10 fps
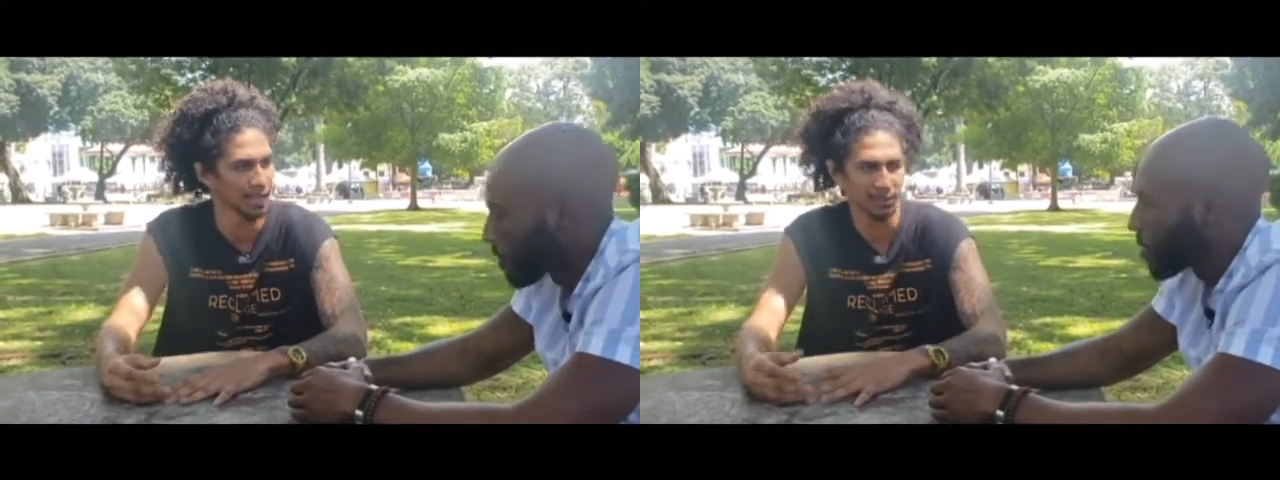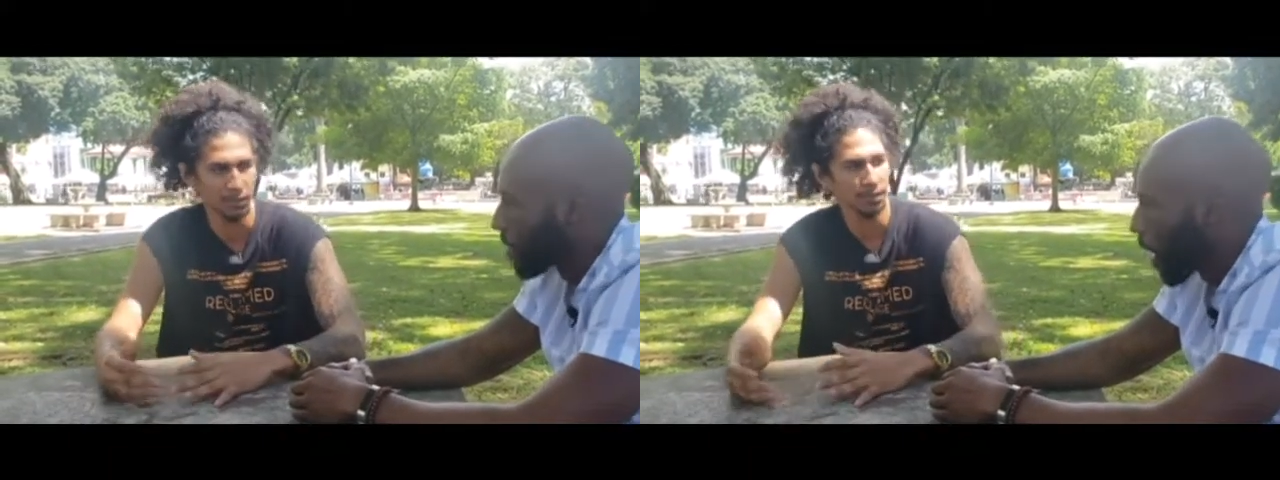
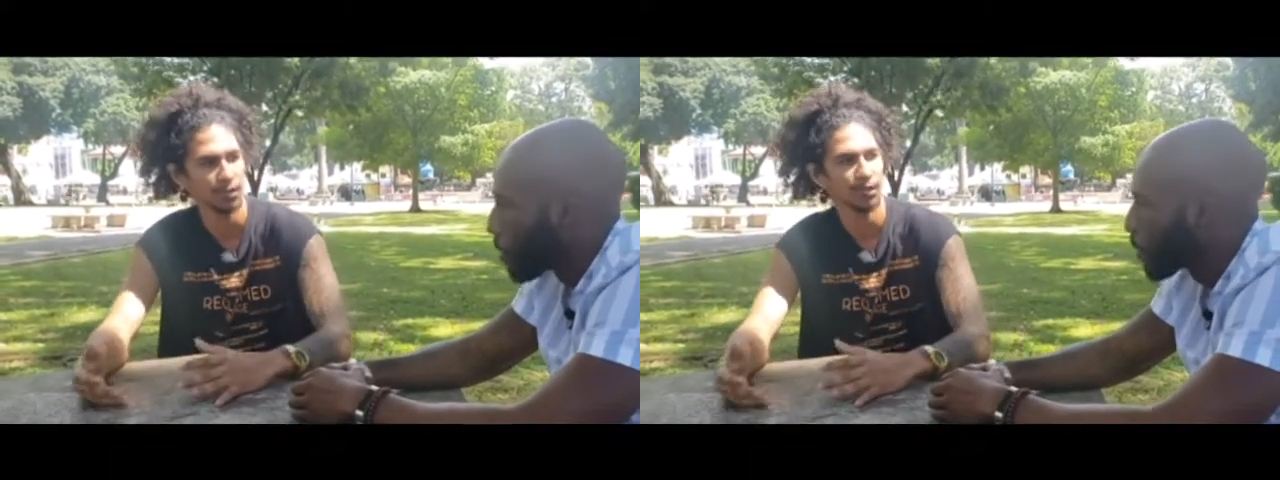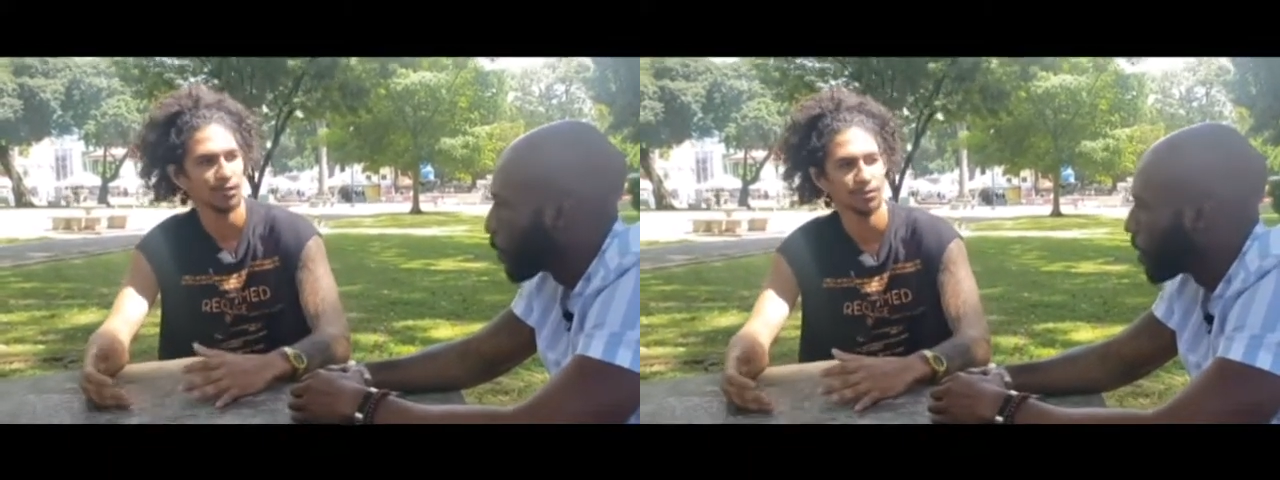That
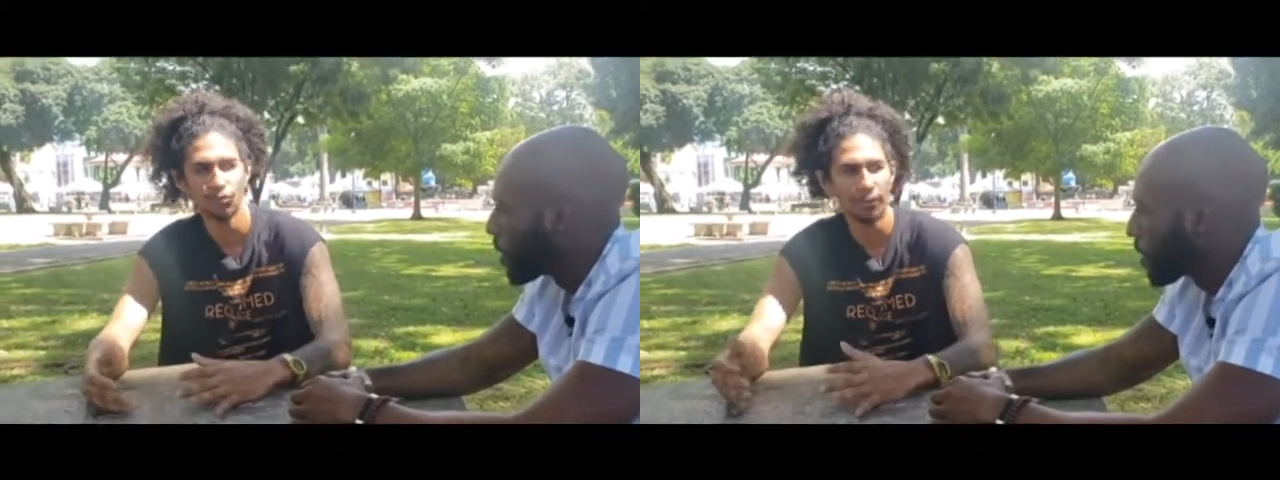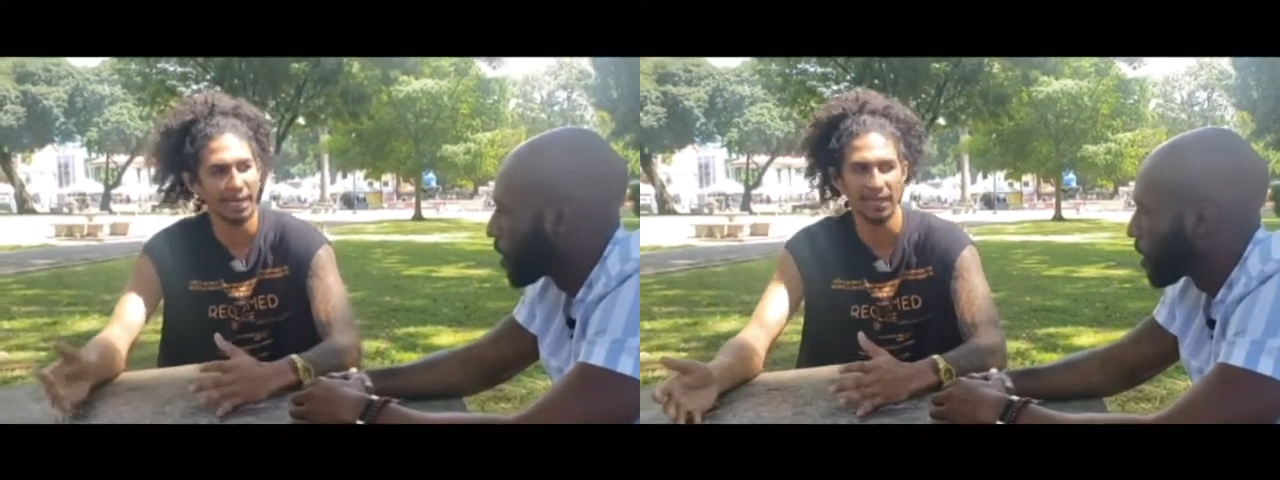
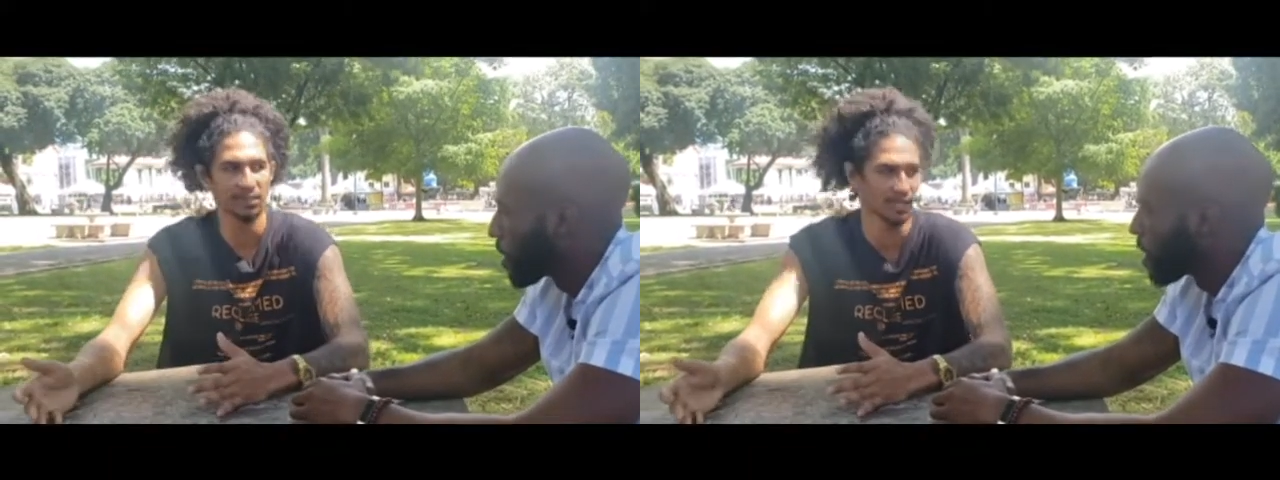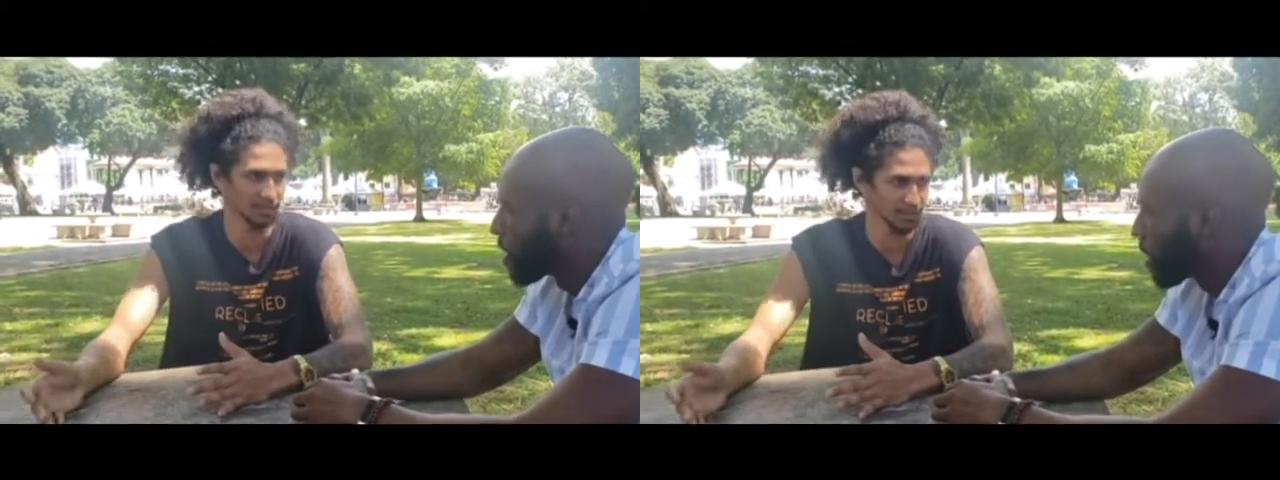don't make any sense.